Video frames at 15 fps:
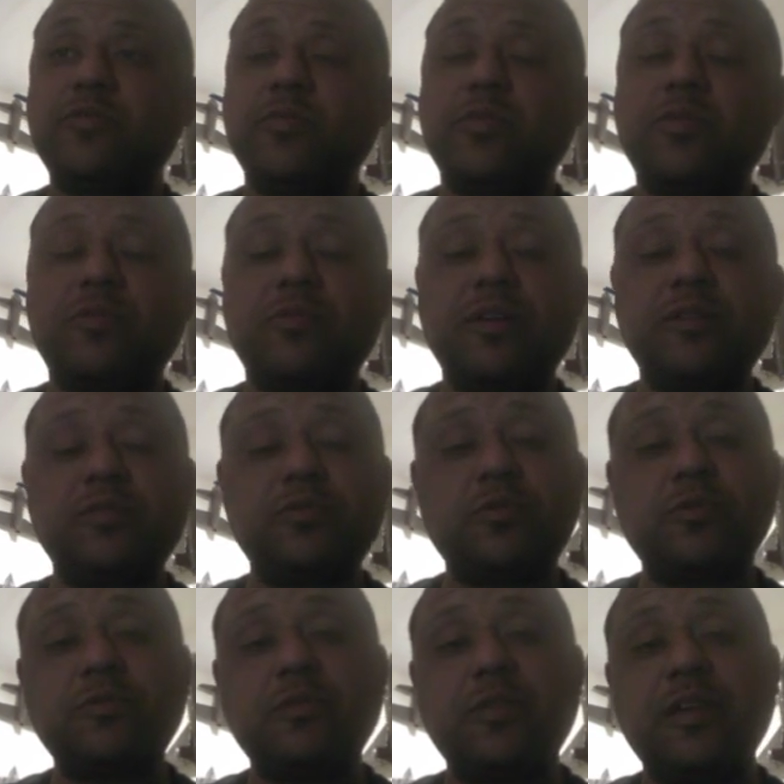tomorrow and
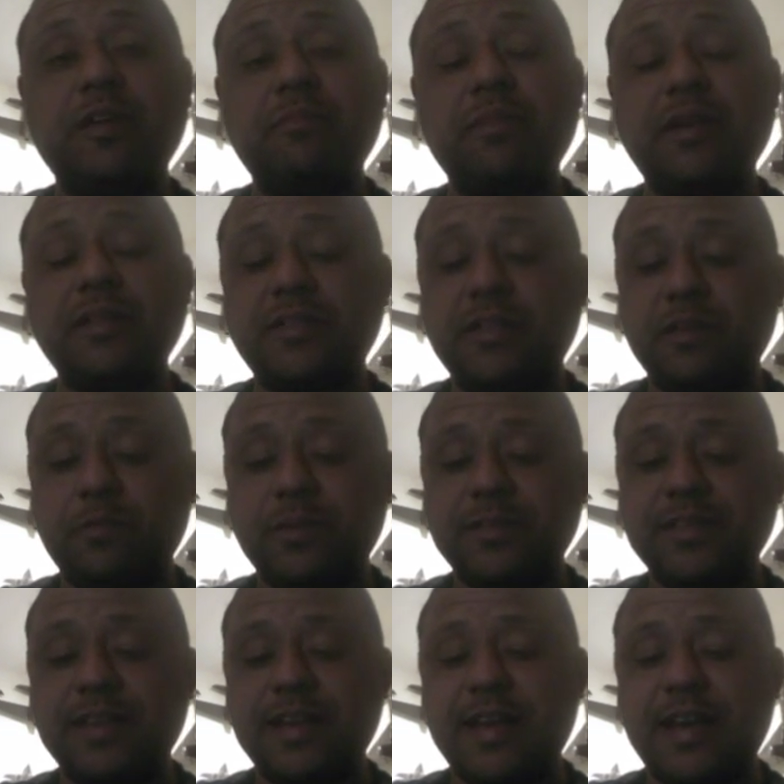talk to them and see
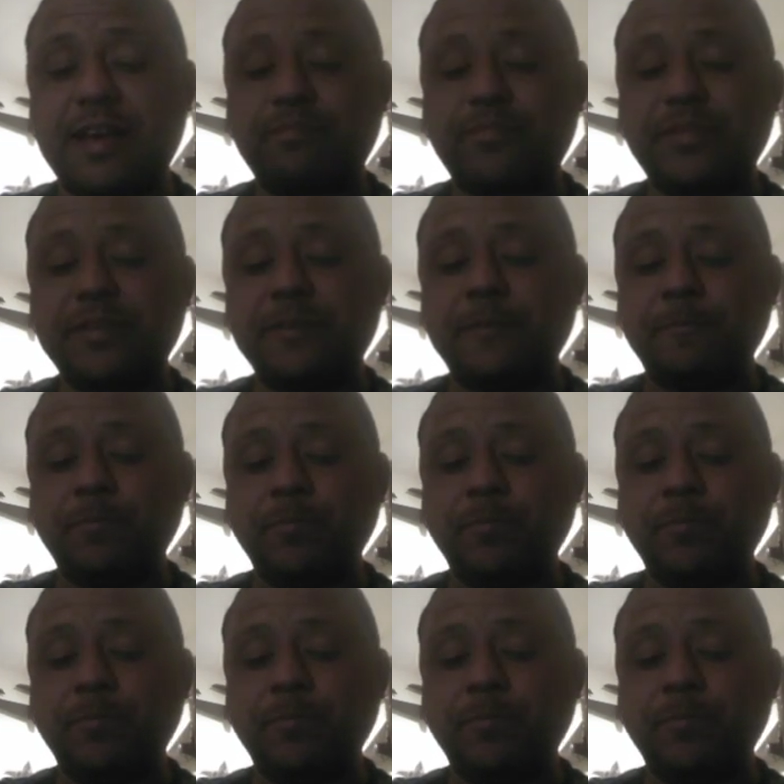what's going to happen.